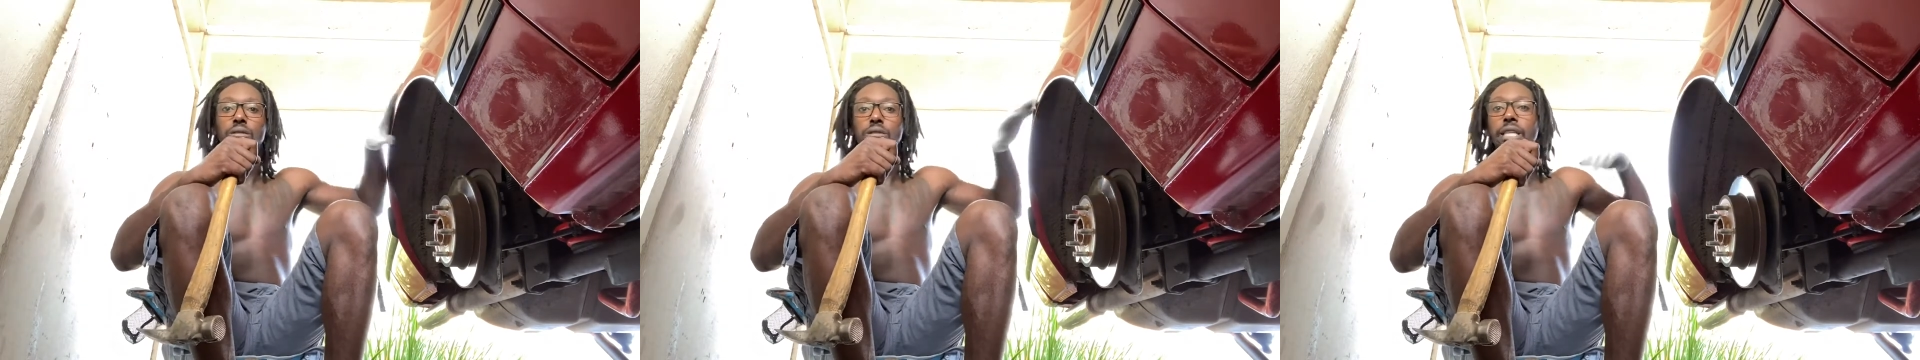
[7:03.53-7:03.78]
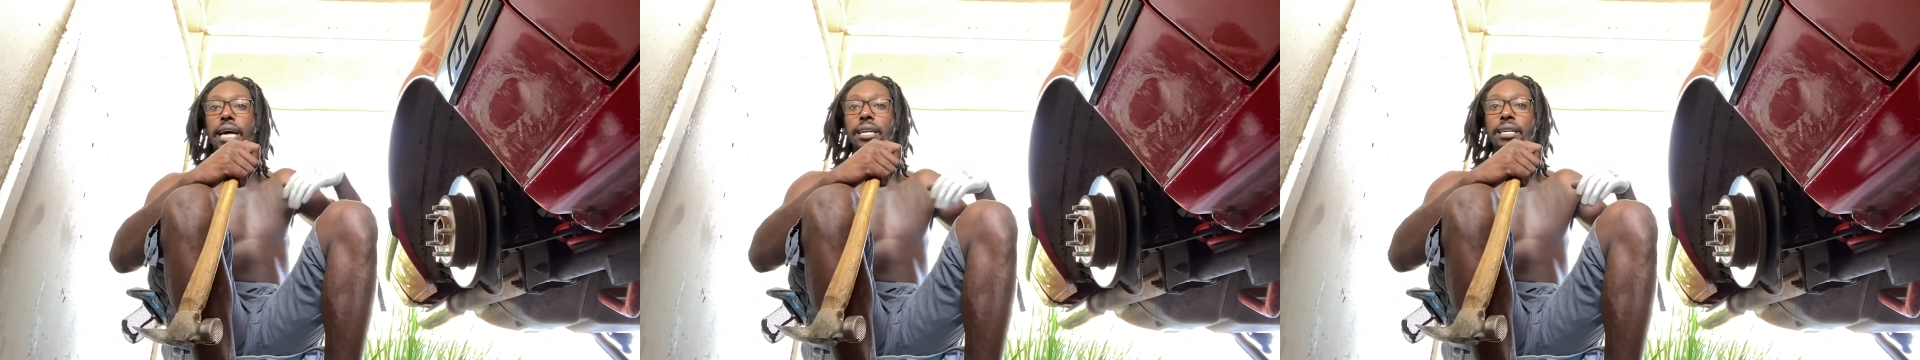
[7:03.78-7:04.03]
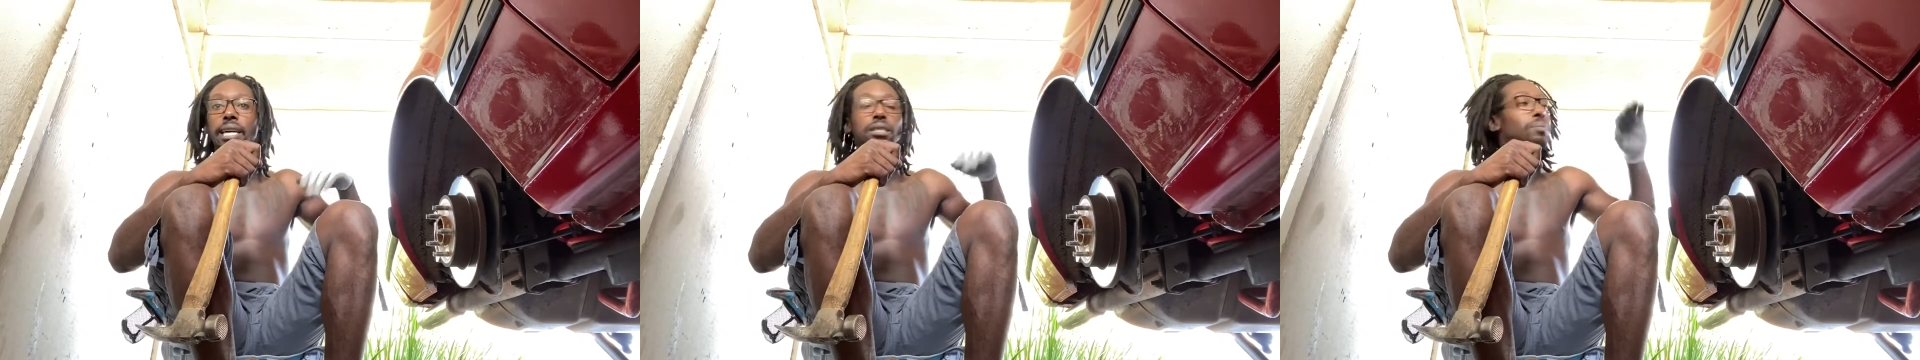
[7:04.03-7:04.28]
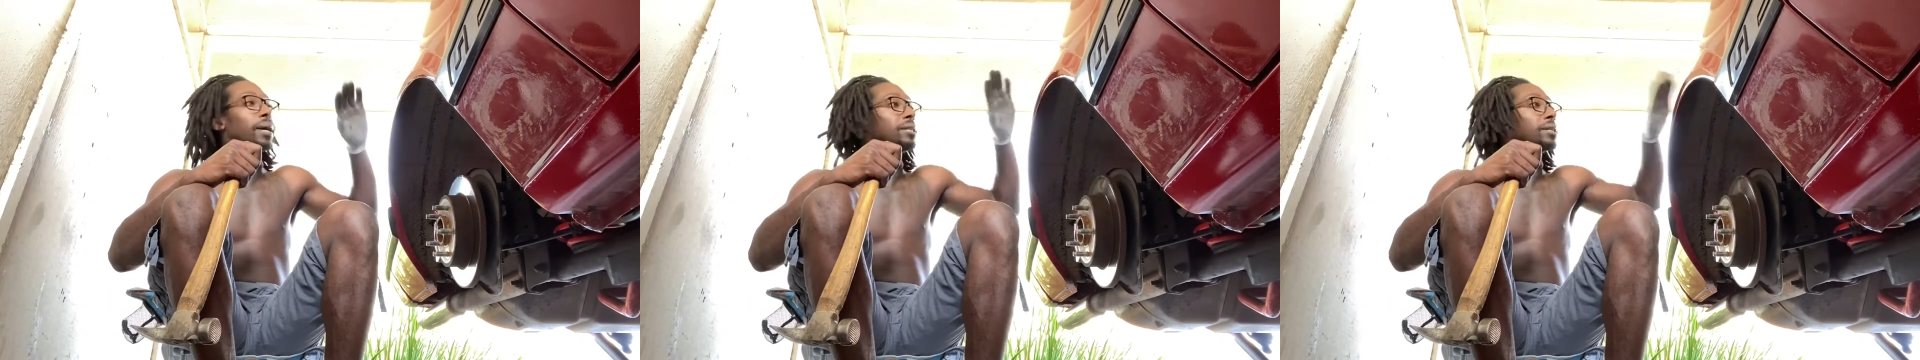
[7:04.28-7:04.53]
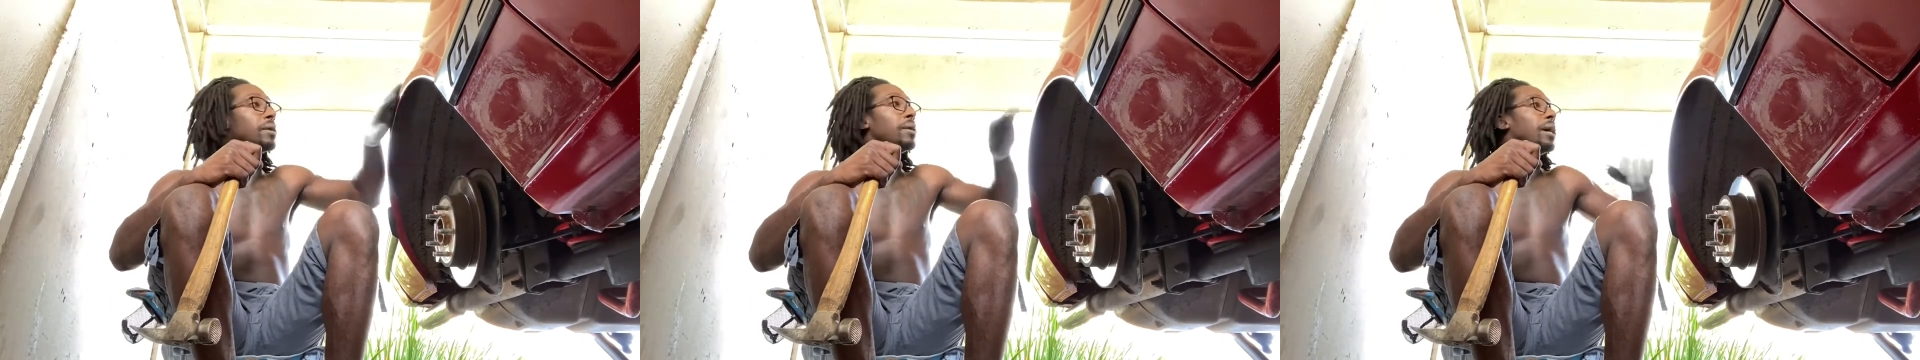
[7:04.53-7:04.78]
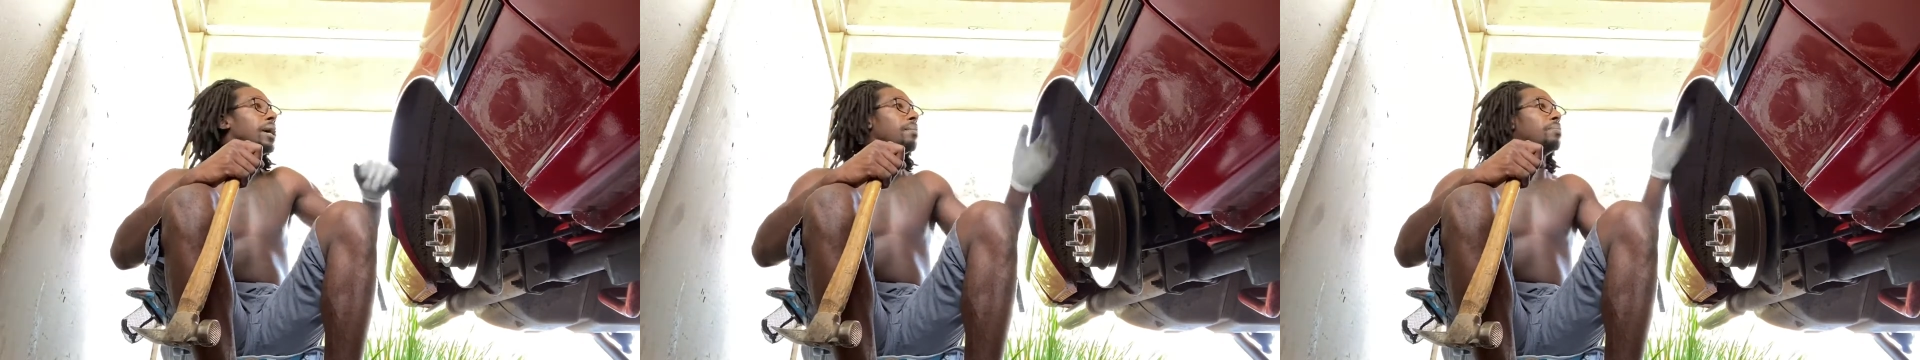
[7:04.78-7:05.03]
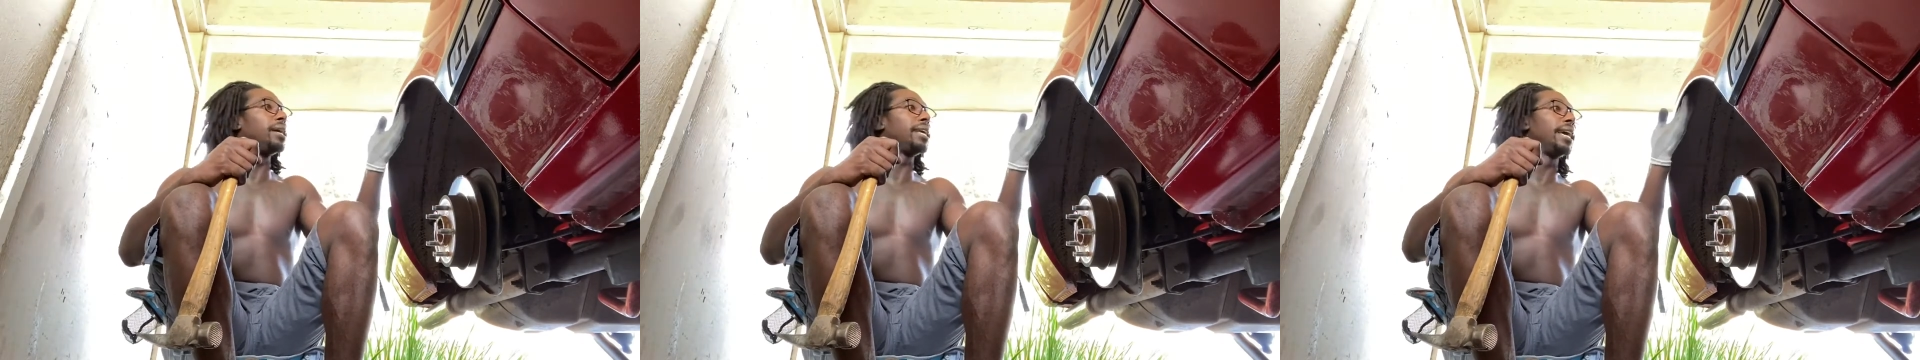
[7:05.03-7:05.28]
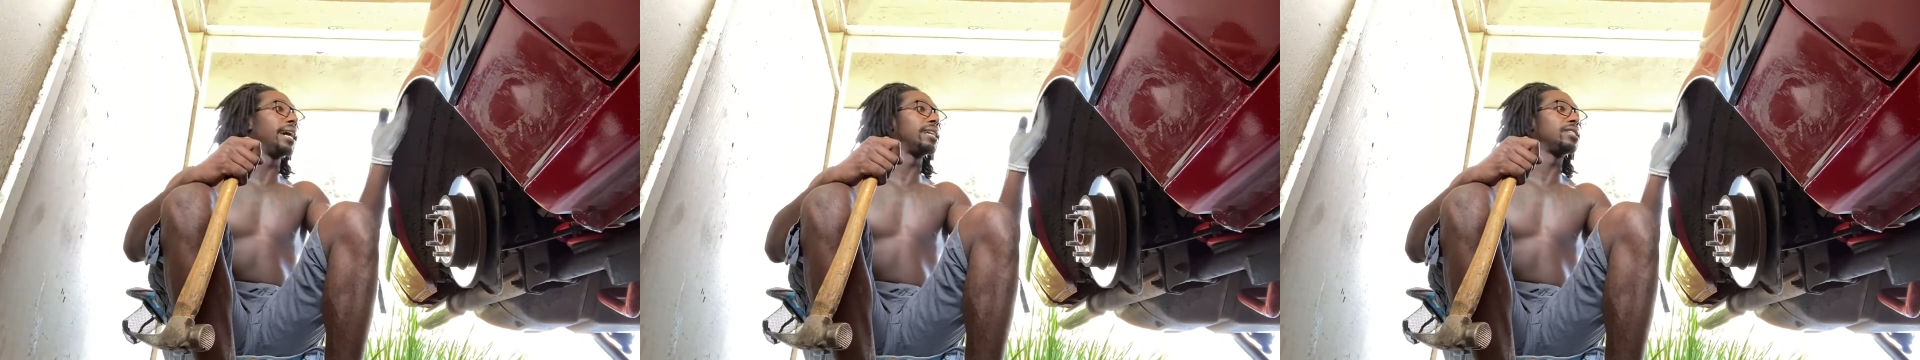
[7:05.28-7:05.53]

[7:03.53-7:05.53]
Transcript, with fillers: She got a nice butt. But yeah,